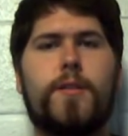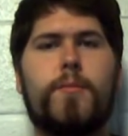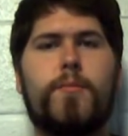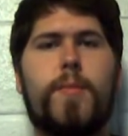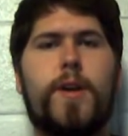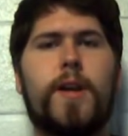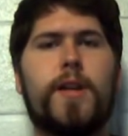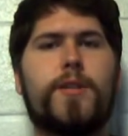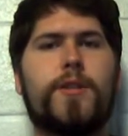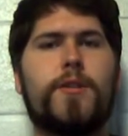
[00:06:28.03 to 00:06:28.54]

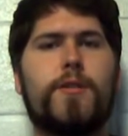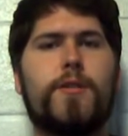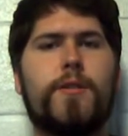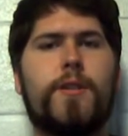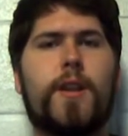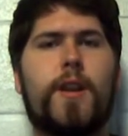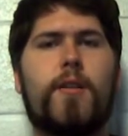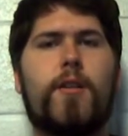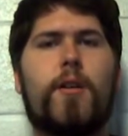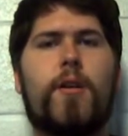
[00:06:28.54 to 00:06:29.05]
Make sure
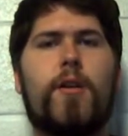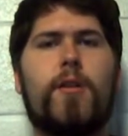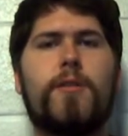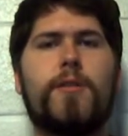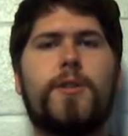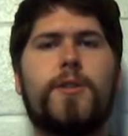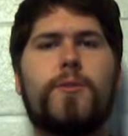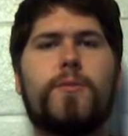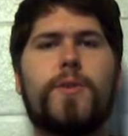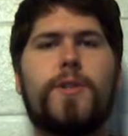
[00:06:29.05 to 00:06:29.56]
that on all the
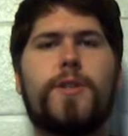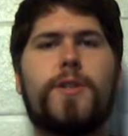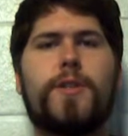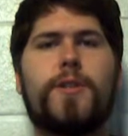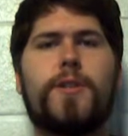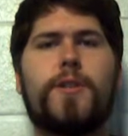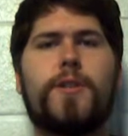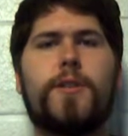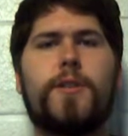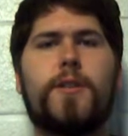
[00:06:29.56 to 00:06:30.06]

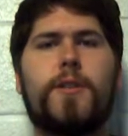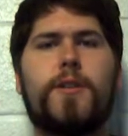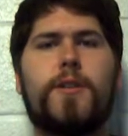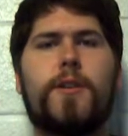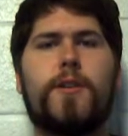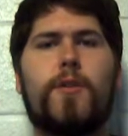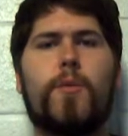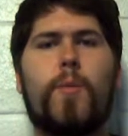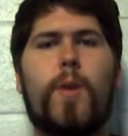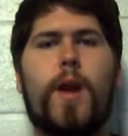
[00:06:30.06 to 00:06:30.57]
switches, the
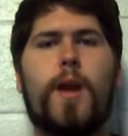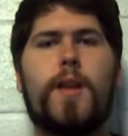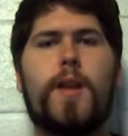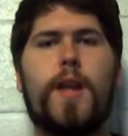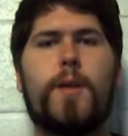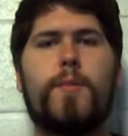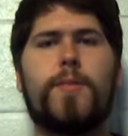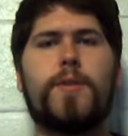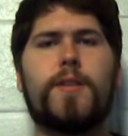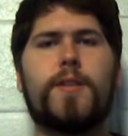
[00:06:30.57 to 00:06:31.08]
domain
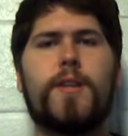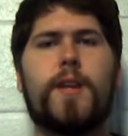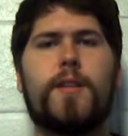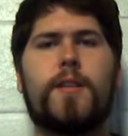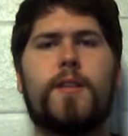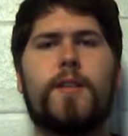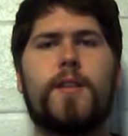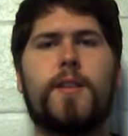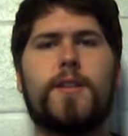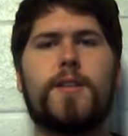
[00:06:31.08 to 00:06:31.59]
name is set
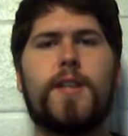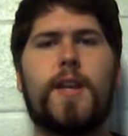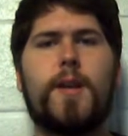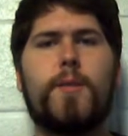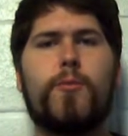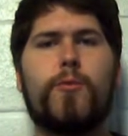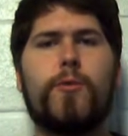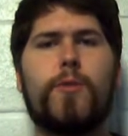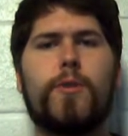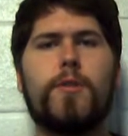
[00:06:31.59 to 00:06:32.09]
to the
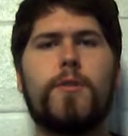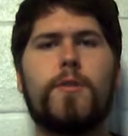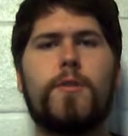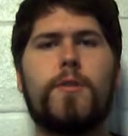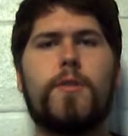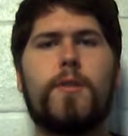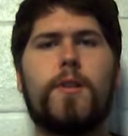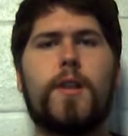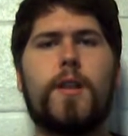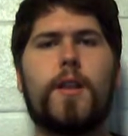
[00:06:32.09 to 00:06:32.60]
same word
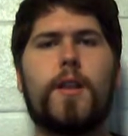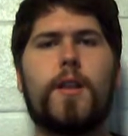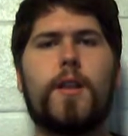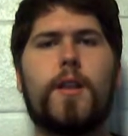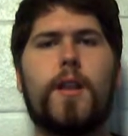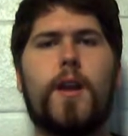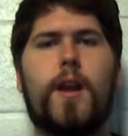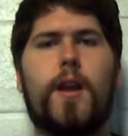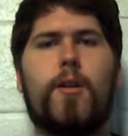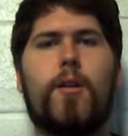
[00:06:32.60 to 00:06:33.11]

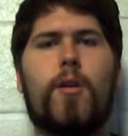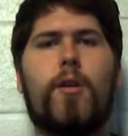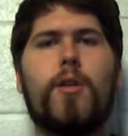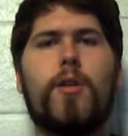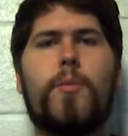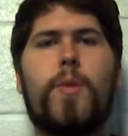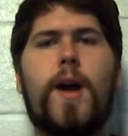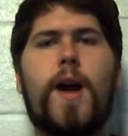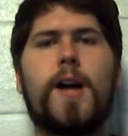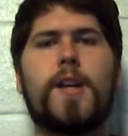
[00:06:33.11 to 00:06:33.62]
and all the
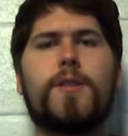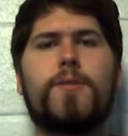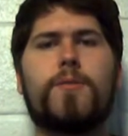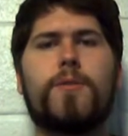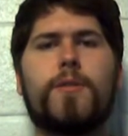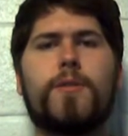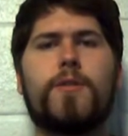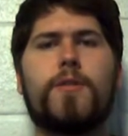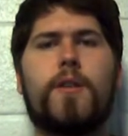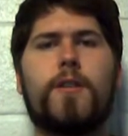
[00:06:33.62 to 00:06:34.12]

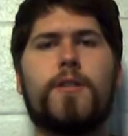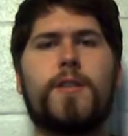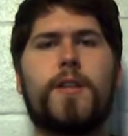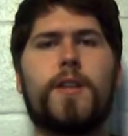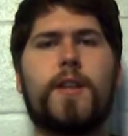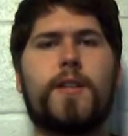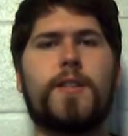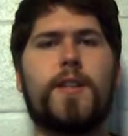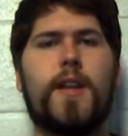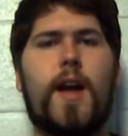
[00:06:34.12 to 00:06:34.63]
passwords are set
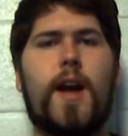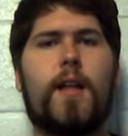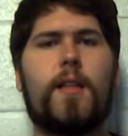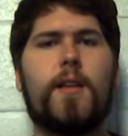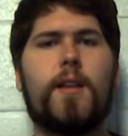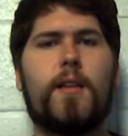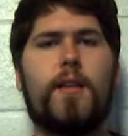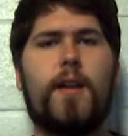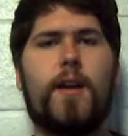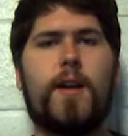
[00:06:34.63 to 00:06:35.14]
exactly
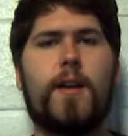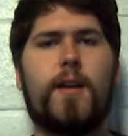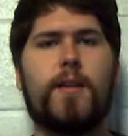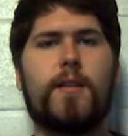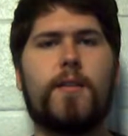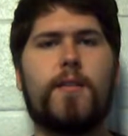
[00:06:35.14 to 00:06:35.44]
alike.